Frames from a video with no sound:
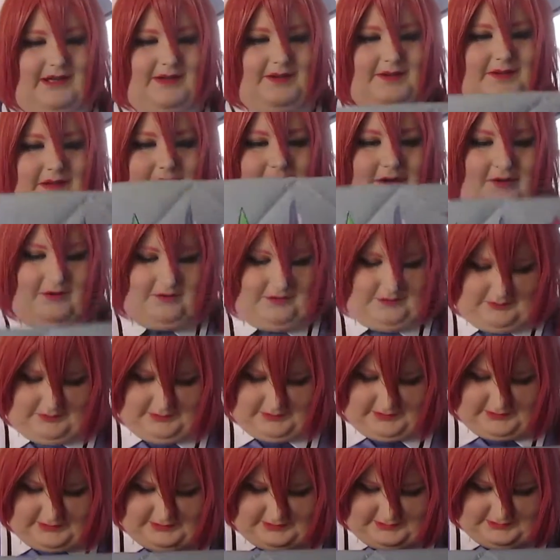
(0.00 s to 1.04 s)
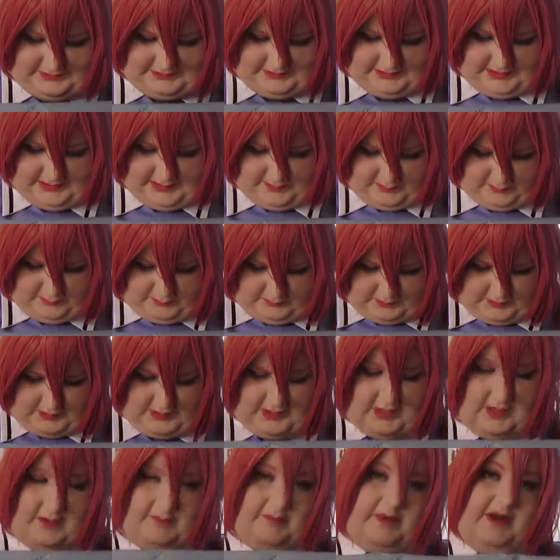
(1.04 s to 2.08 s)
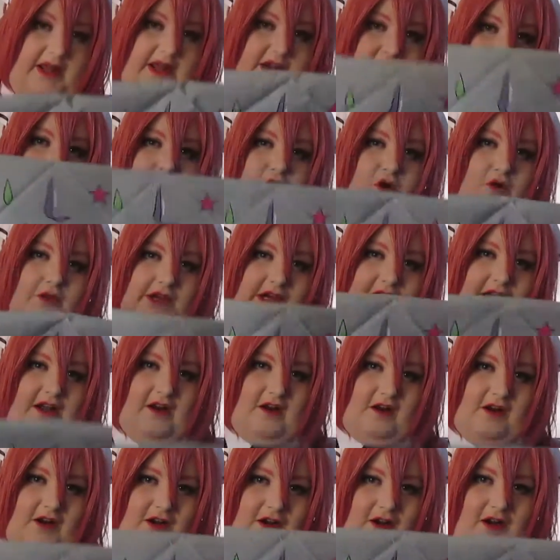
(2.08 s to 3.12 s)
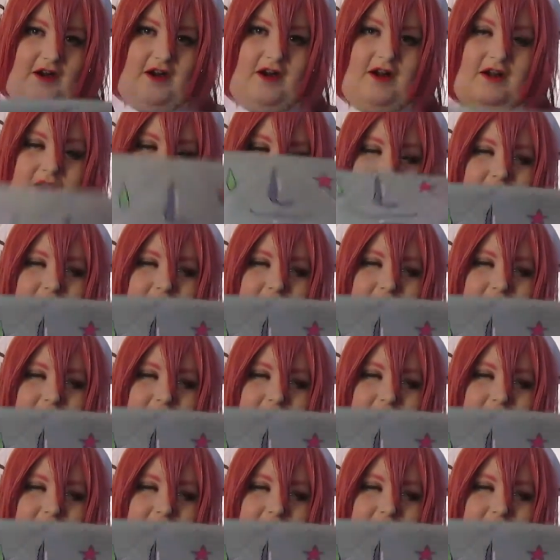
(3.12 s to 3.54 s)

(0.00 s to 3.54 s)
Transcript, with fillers: I, I don't know the name. But I know the character.